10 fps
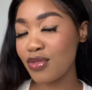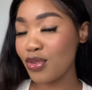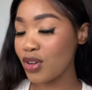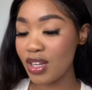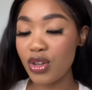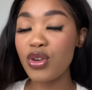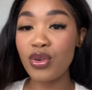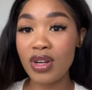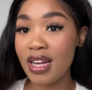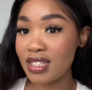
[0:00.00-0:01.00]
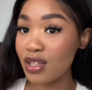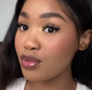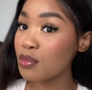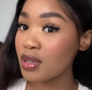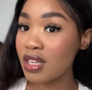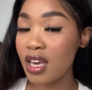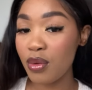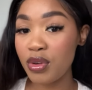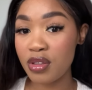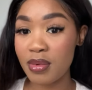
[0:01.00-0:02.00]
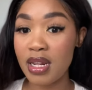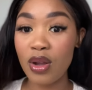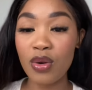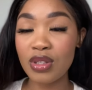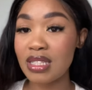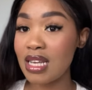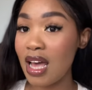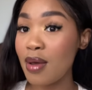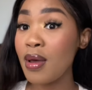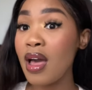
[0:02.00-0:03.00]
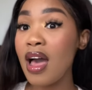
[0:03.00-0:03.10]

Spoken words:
for you guys even being here with me like all the time,